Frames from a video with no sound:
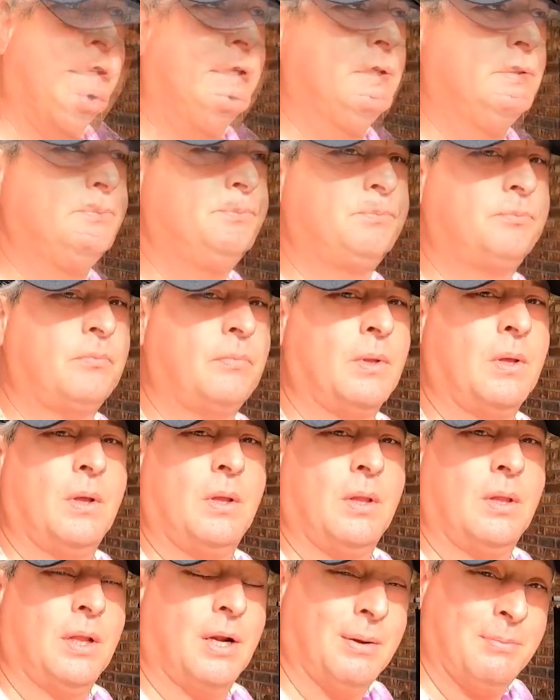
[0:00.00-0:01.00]
tent
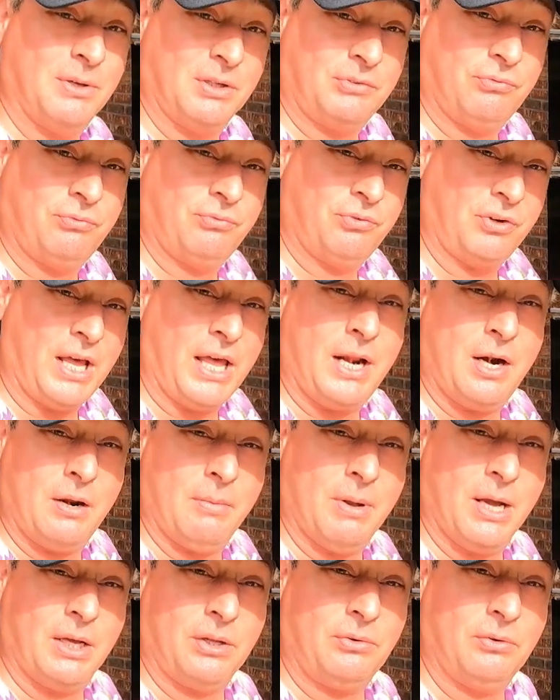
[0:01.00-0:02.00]
that I'm
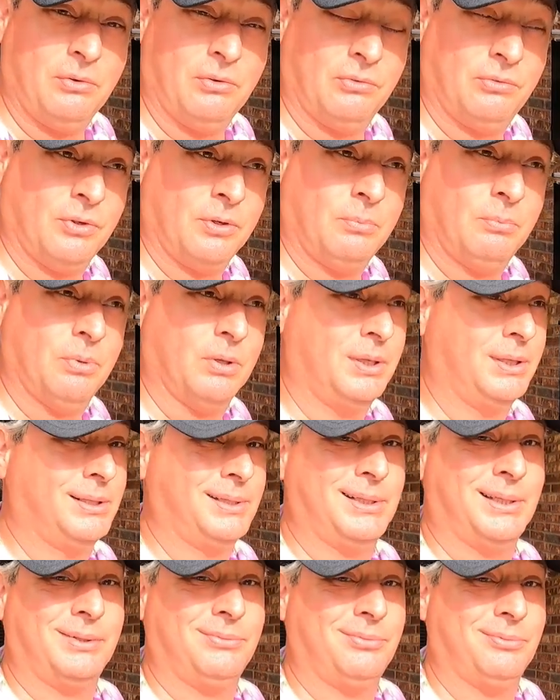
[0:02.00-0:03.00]
excited about using, but
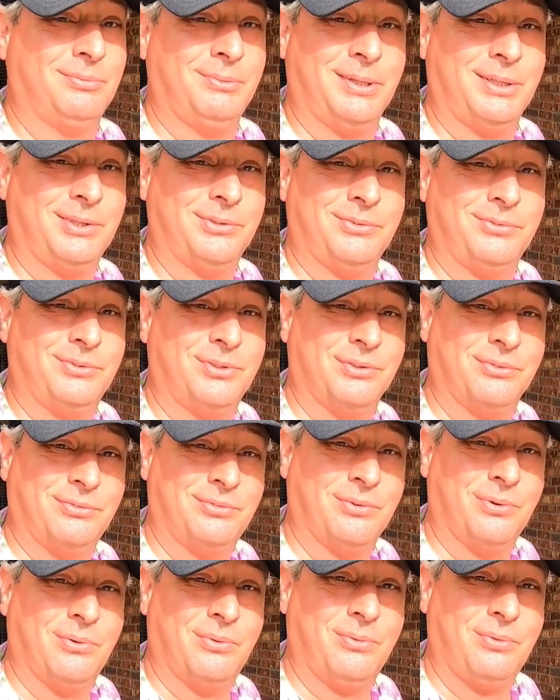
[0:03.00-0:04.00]
in Texas, man, it just
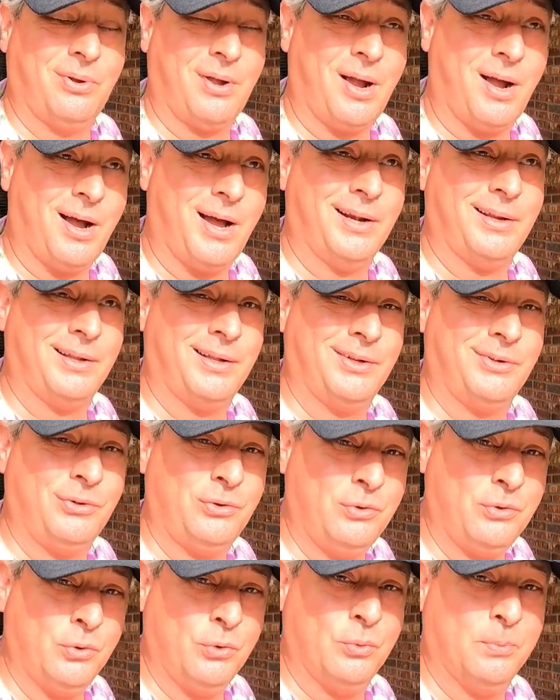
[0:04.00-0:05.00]
gets so hot
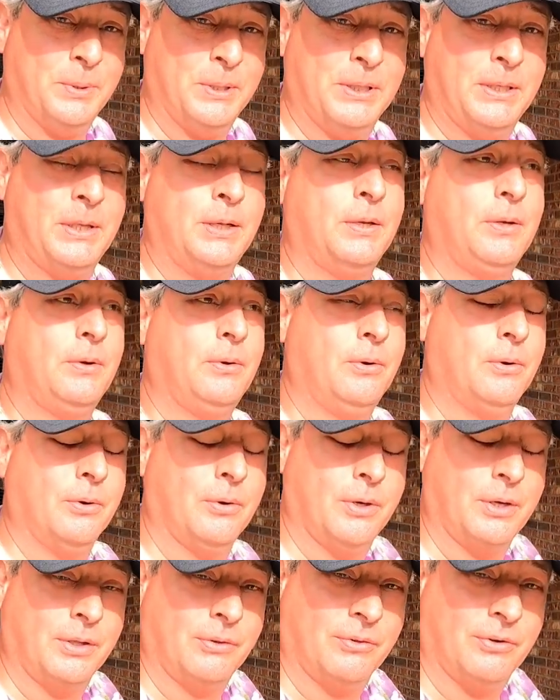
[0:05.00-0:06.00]
and humid
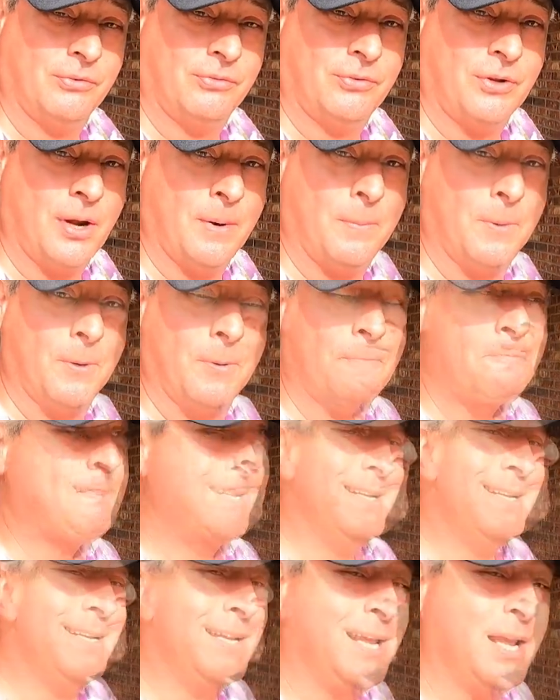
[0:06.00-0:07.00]
during the summer.
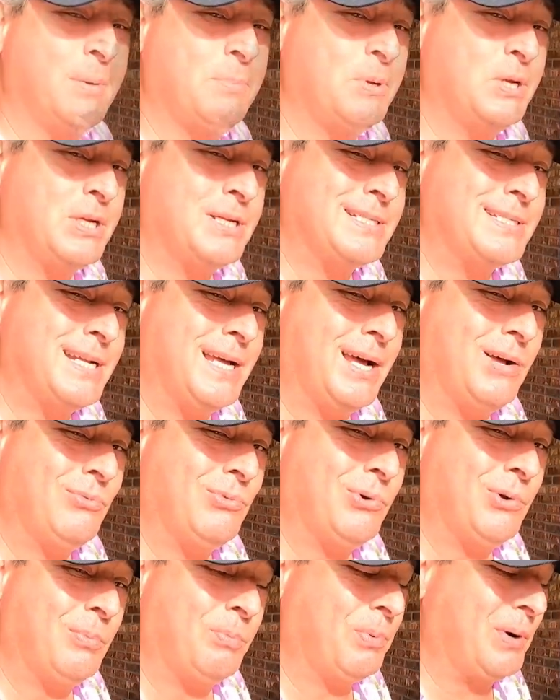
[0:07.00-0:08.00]
Tent camping is
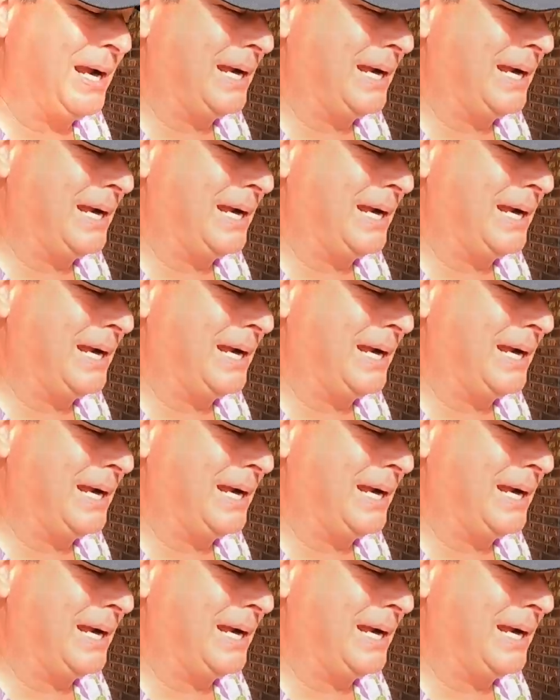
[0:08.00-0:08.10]
not real